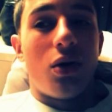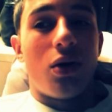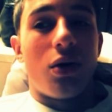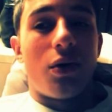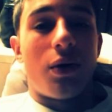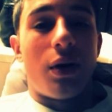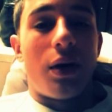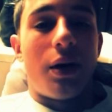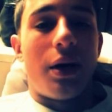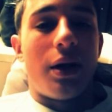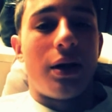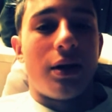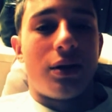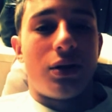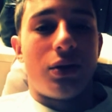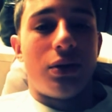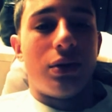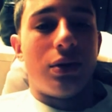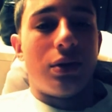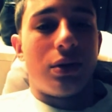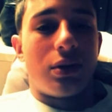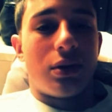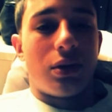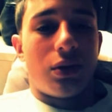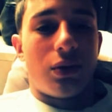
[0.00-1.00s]
good around us
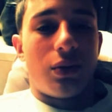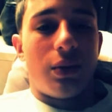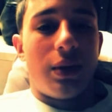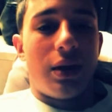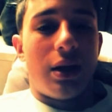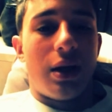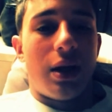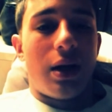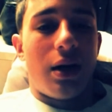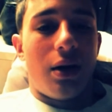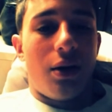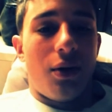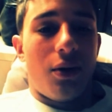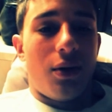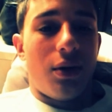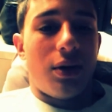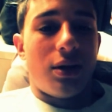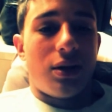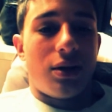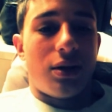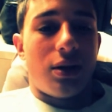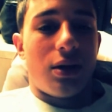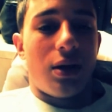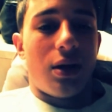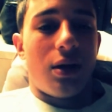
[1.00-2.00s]
too, cause we getting
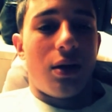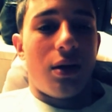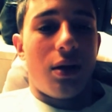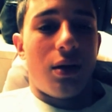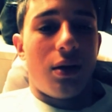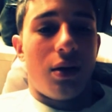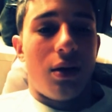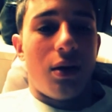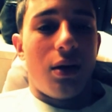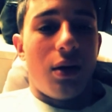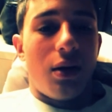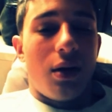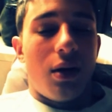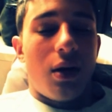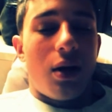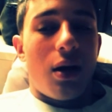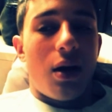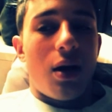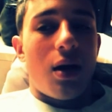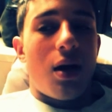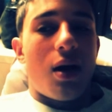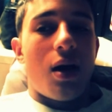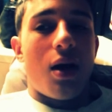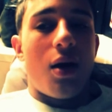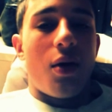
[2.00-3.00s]
all this hell.
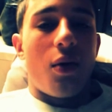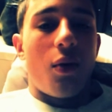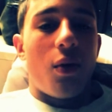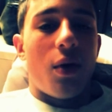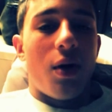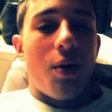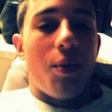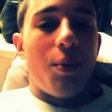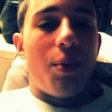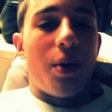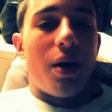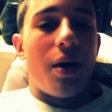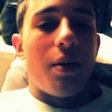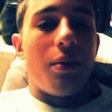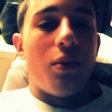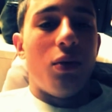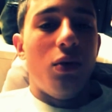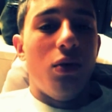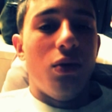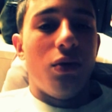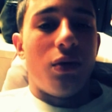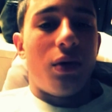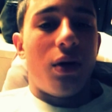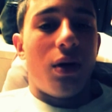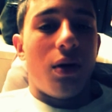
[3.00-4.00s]
And one bad
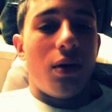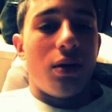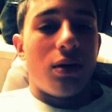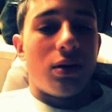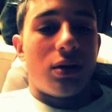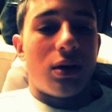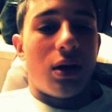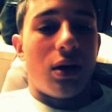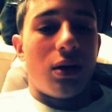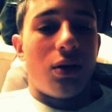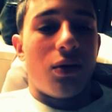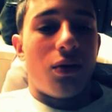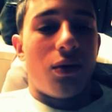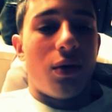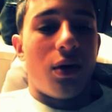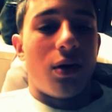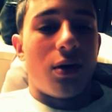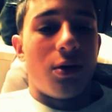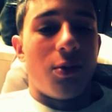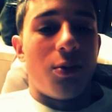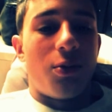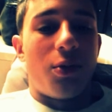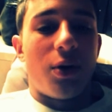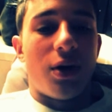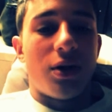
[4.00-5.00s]
move can set the
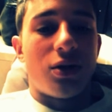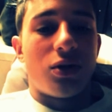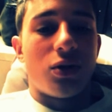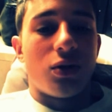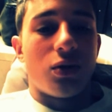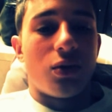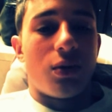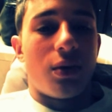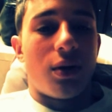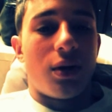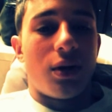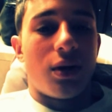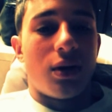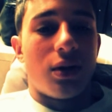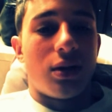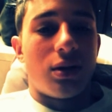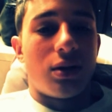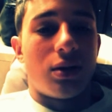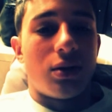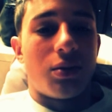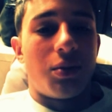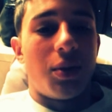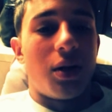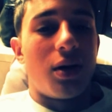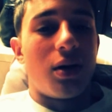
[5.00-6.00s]
wrong impression with
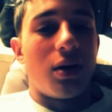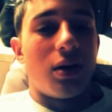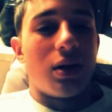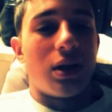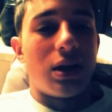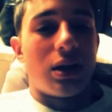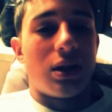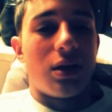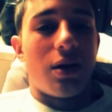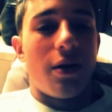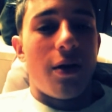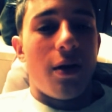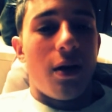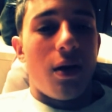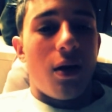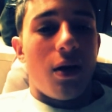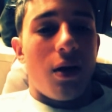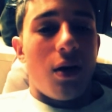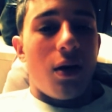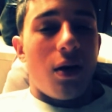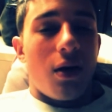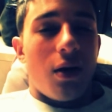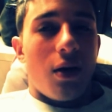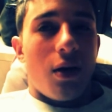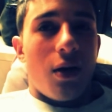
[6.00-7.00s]
us because
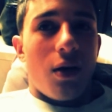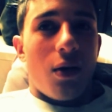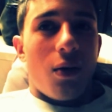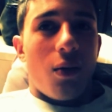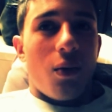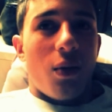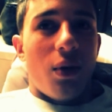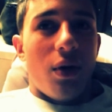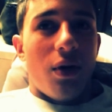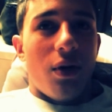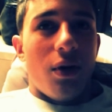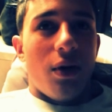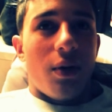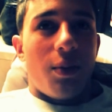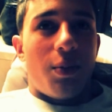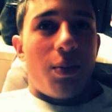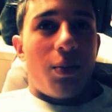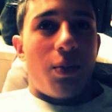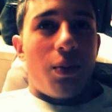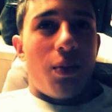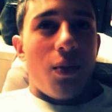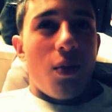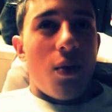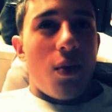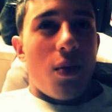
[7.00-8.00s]

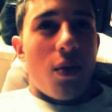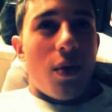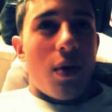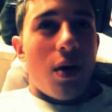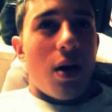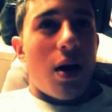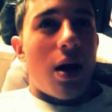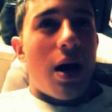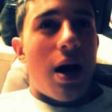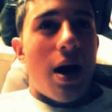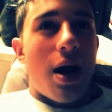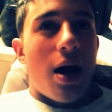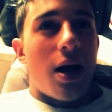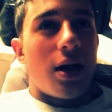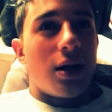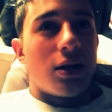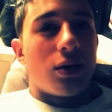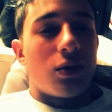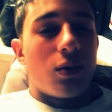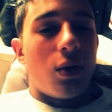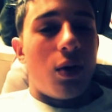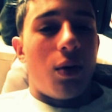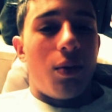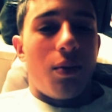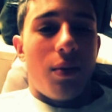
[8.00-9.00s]
we're
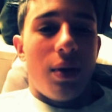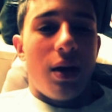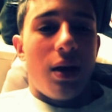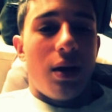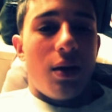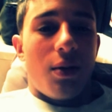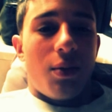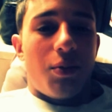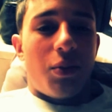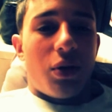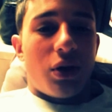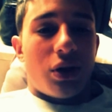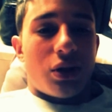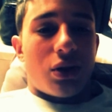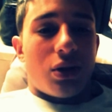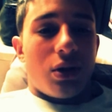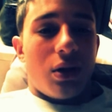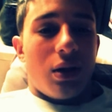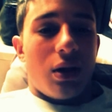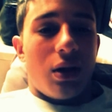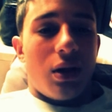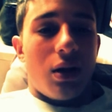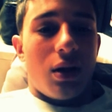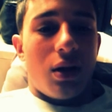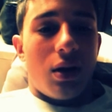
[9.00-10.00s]
guys, well me
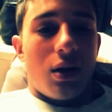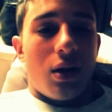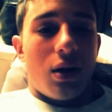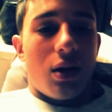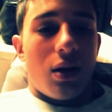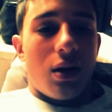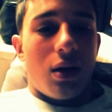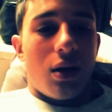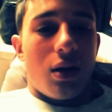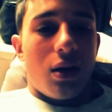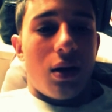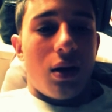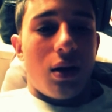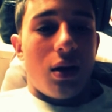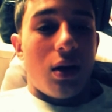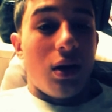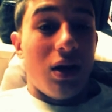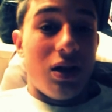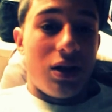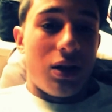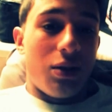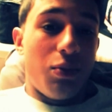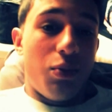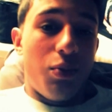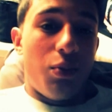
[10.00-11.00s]
personally,
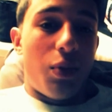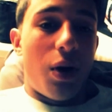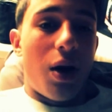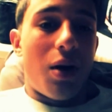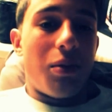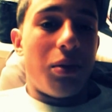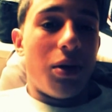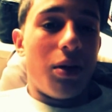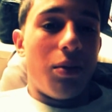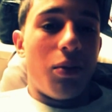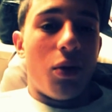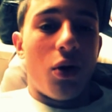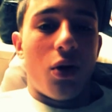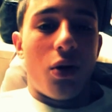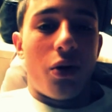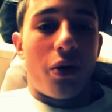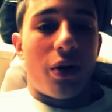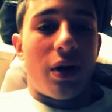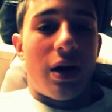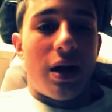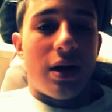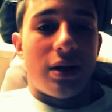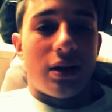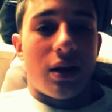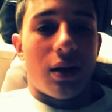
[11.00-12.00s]
and there's probably
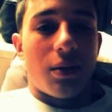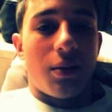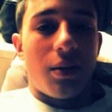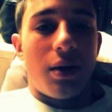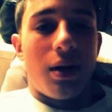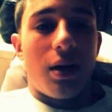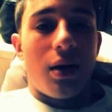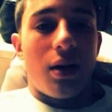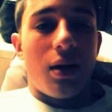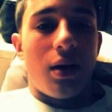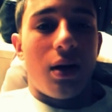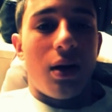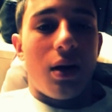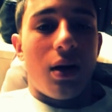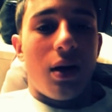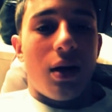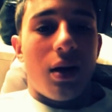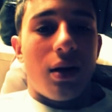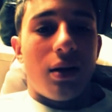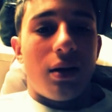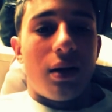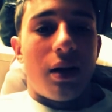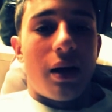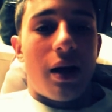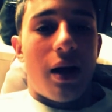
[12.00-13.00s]
more guys like me
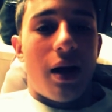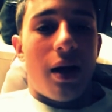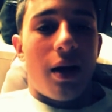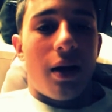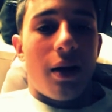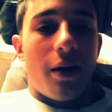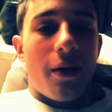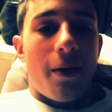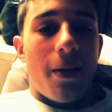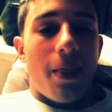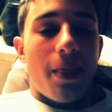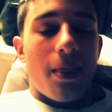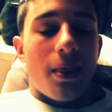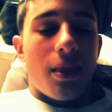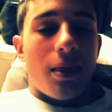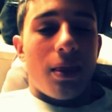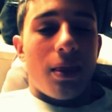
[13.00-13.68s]
that